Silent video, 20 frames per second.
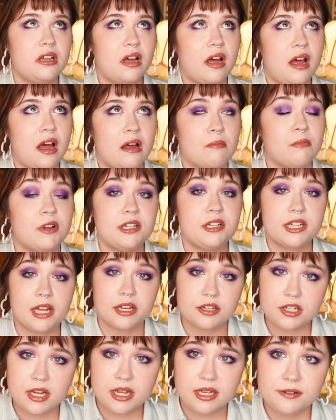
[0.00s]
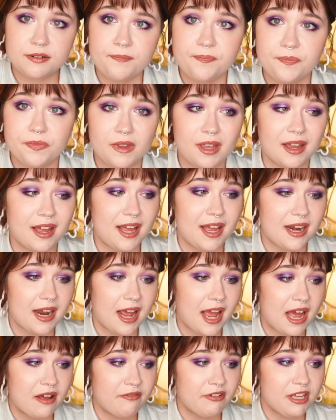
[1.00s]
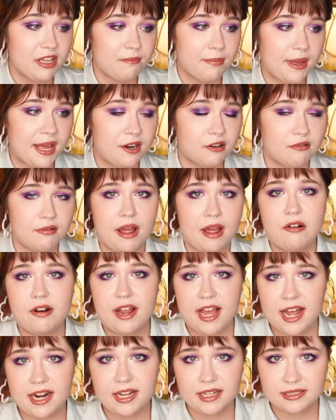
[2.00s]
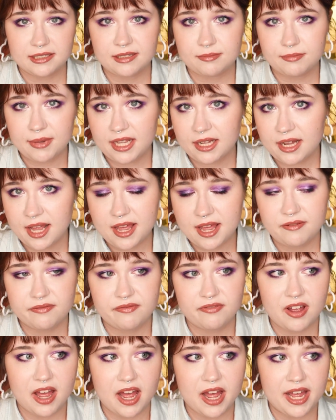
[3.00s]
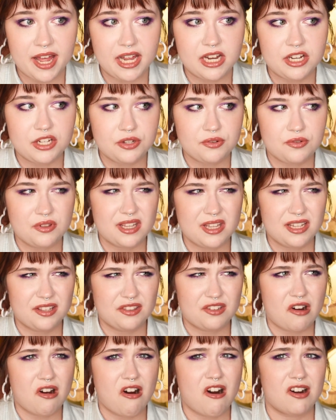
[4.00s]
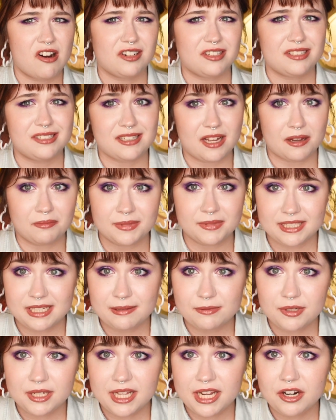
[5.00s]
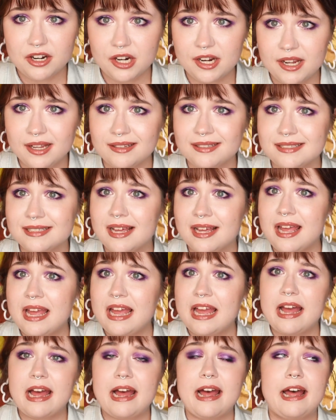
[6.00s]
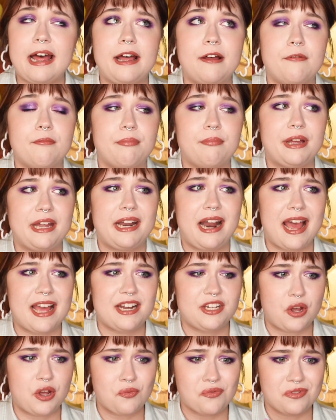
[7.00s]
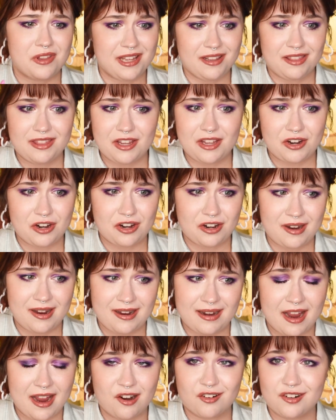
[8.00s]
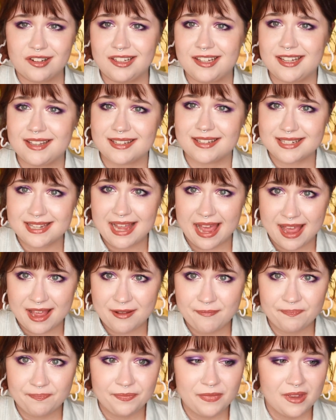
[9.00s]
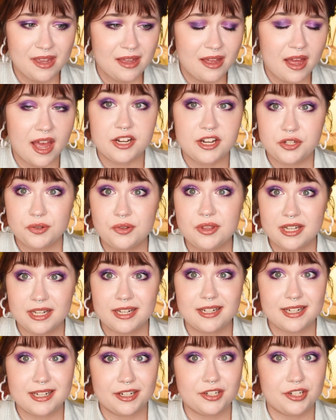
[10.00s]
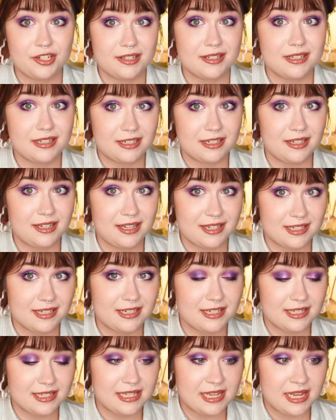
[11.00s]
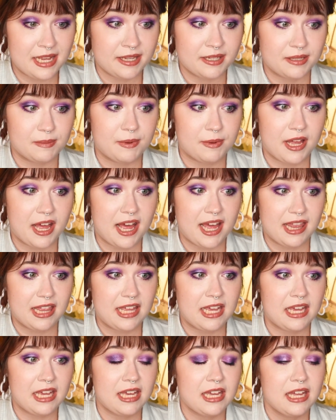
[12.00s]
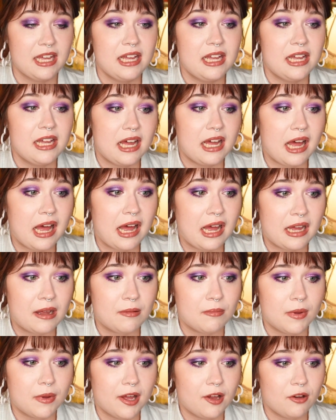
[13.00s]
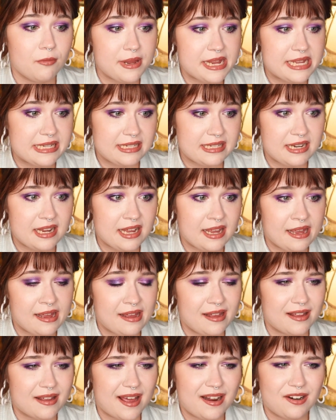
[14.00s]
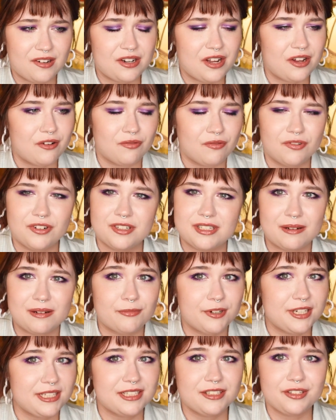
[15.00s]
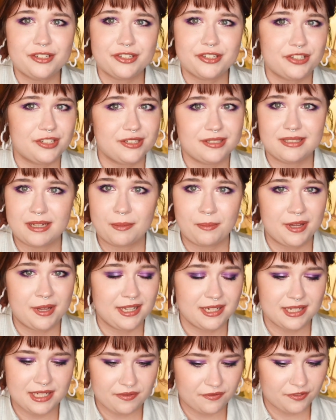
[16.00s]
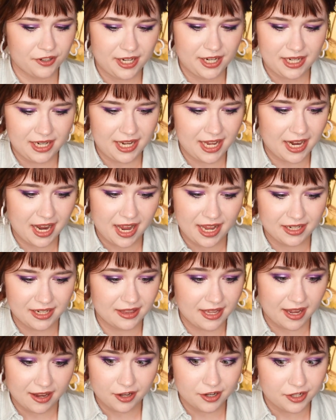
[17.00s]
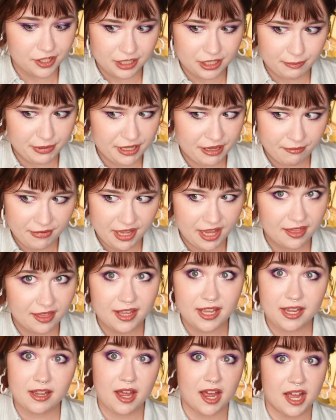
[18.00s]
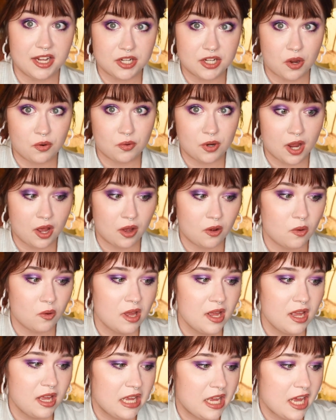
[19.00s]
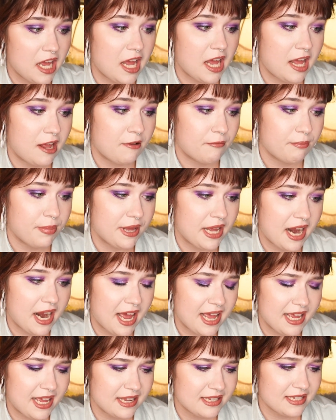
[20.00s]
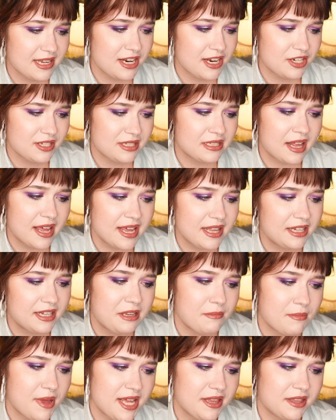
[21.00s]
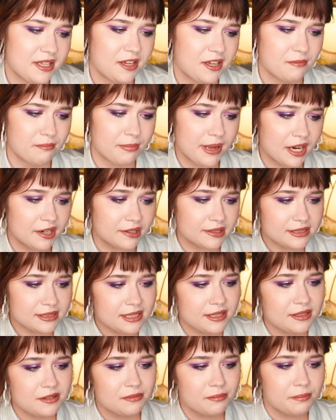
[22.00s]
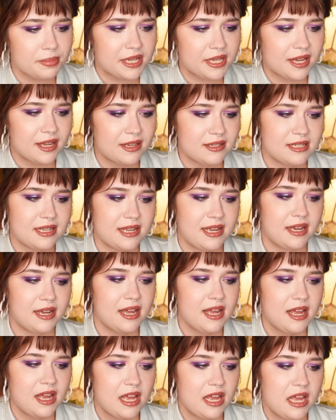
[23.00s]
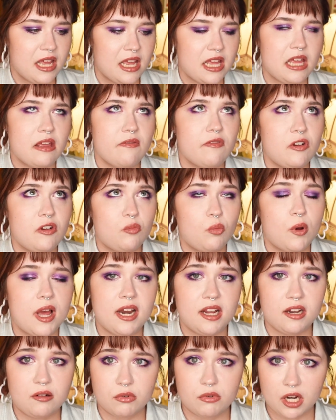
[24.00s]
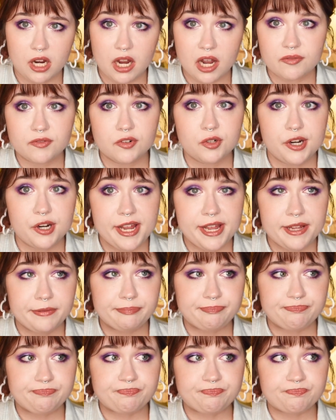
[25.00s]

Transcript: um, addiction. And having been around addicts in my life, I do think there are some similarities, um, but I don't think they're inherently the same. I do think addiction is, an, is a disease, but I think um, obesity, I don't know, for some reason there's just something different, and I that could just be a me thing. I don't know. Um, but I guess I just lightly make the comparison because, like, even when in recovery,